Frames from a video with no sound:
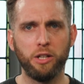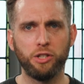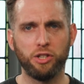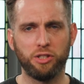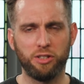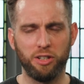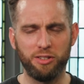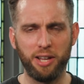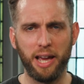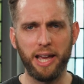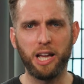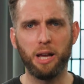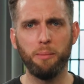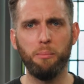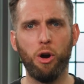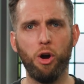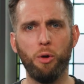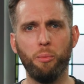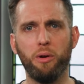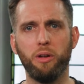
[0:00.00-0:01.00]
just to take a
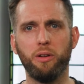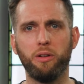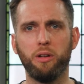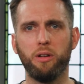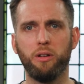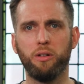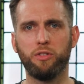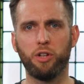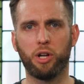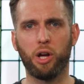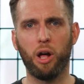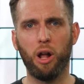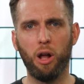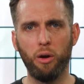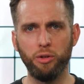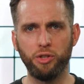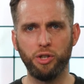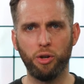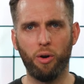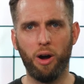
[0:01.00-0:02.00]
moment to
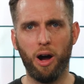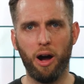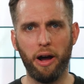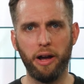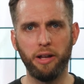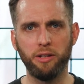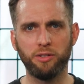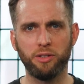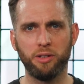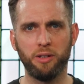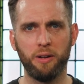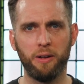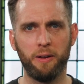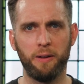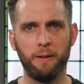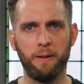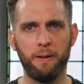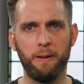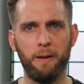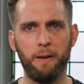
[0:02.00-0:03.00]
close your eyes
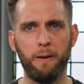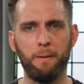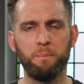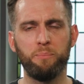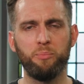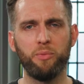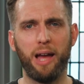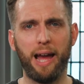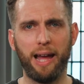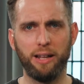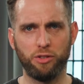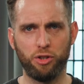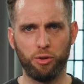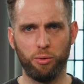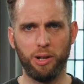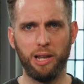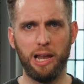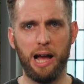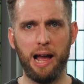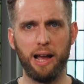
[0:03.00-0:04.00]
and
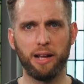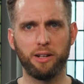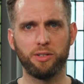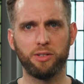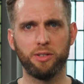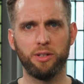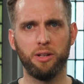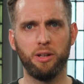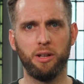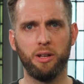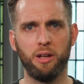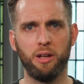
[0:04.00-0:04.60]
to relax.